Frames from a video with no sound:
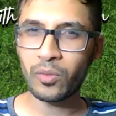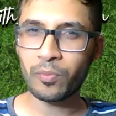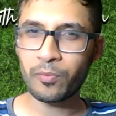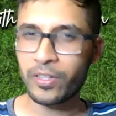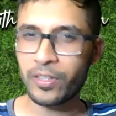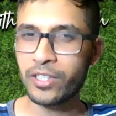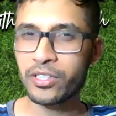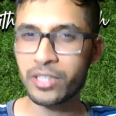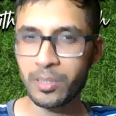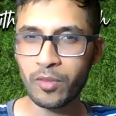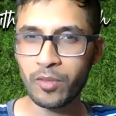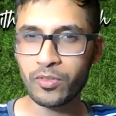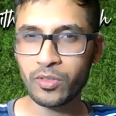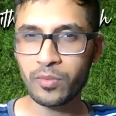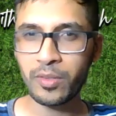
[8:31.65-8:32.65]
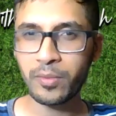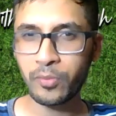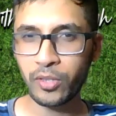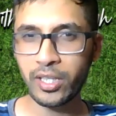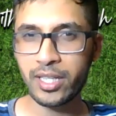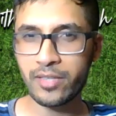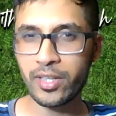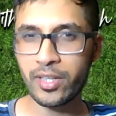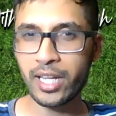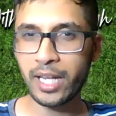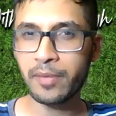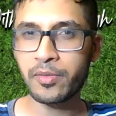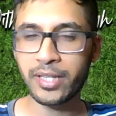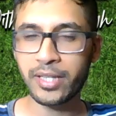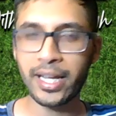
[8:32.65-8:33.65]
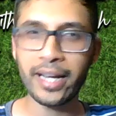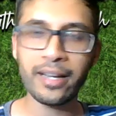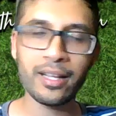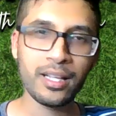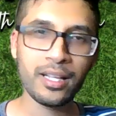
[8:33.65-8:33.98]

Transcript: finishing them off. So Batlle really helps with that.